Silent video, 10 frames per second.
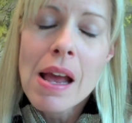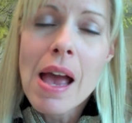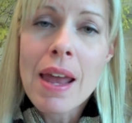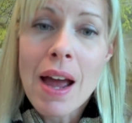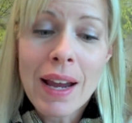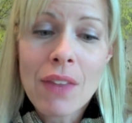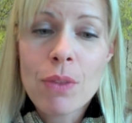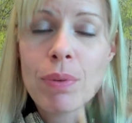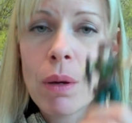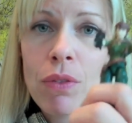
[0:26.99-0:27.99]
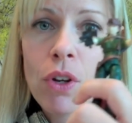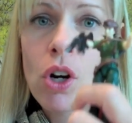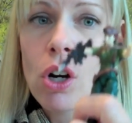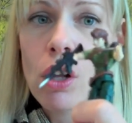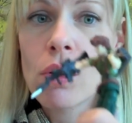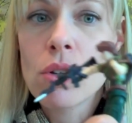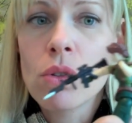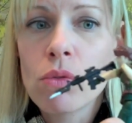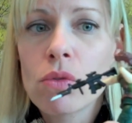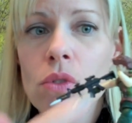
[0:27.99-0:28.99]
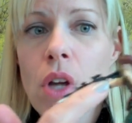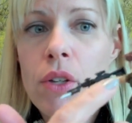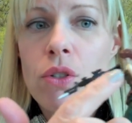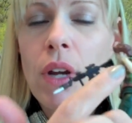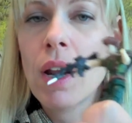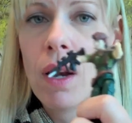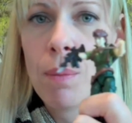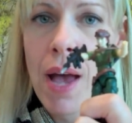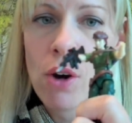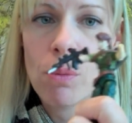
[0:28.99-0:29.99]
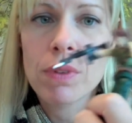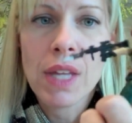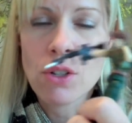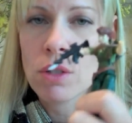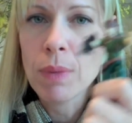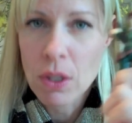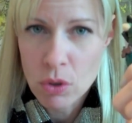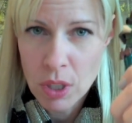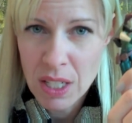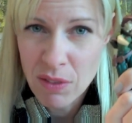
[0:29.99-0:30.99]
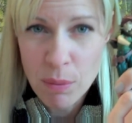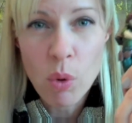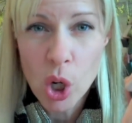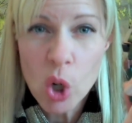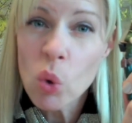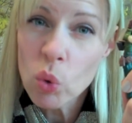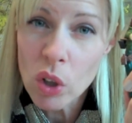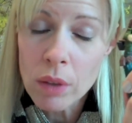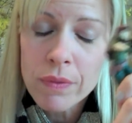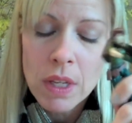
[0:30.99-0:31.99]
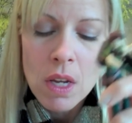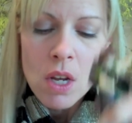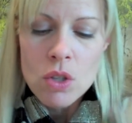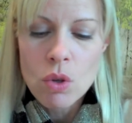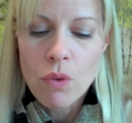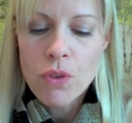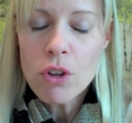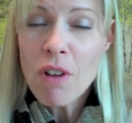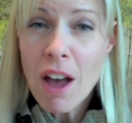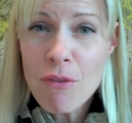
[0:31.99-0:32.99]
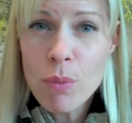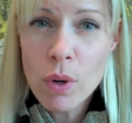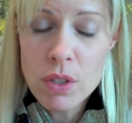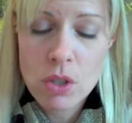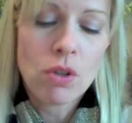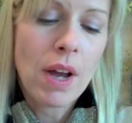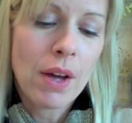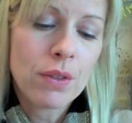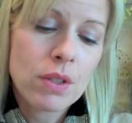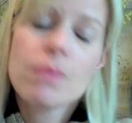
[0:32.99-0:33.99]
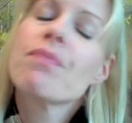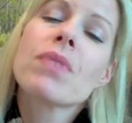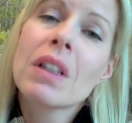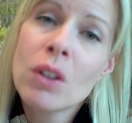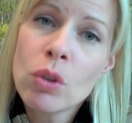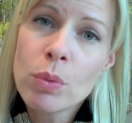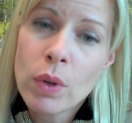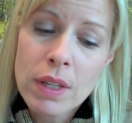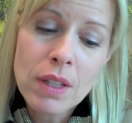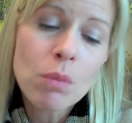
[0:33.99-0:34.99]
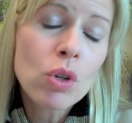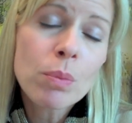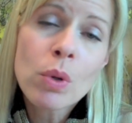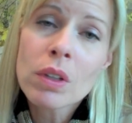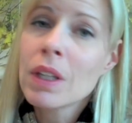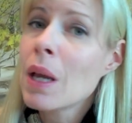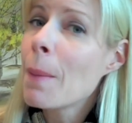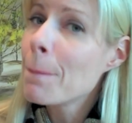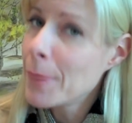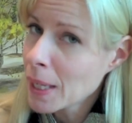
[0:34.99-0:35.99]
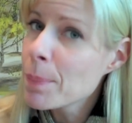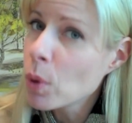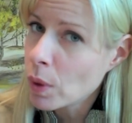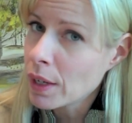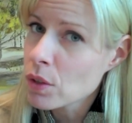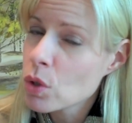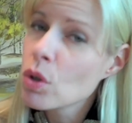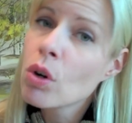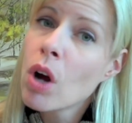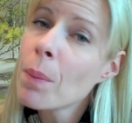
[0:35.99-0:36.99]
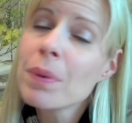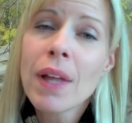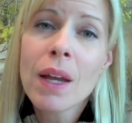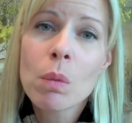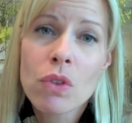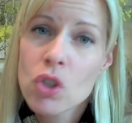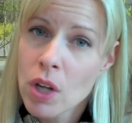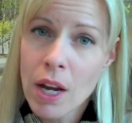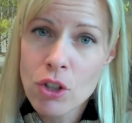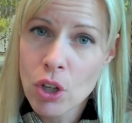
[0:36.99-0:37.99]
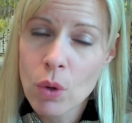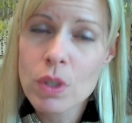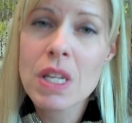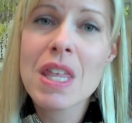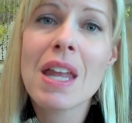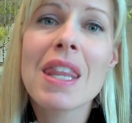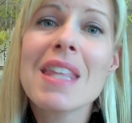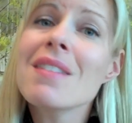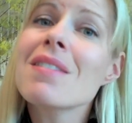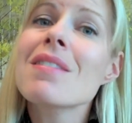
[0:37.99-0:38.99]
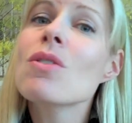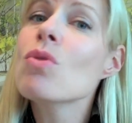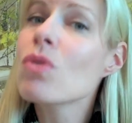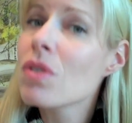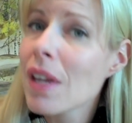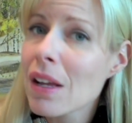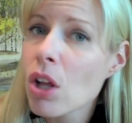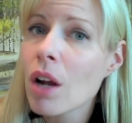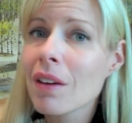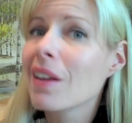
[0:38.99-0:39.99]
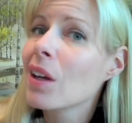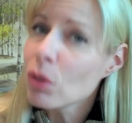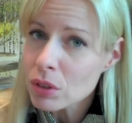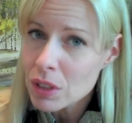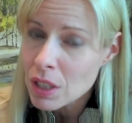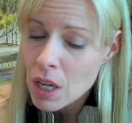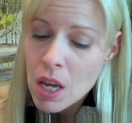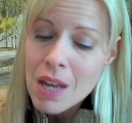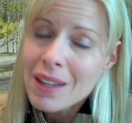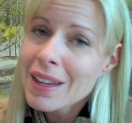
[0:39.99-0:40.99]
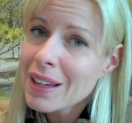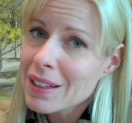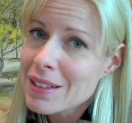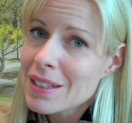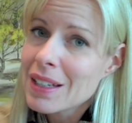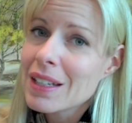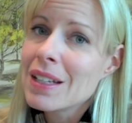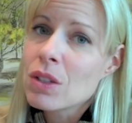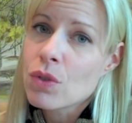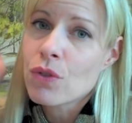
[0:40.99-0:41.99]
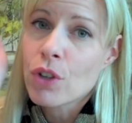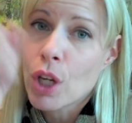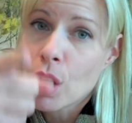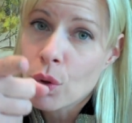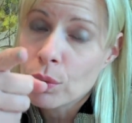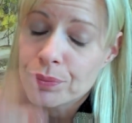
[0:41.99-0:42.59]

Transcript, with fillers: And I get to play with the girl who lost her hand in a battle, but that just makes her even more cool. So if you have boys in your house, little boys, and more importantly, big boys who grew up playing with G.I. Joes, then this new sale on Gilt Kids is for you.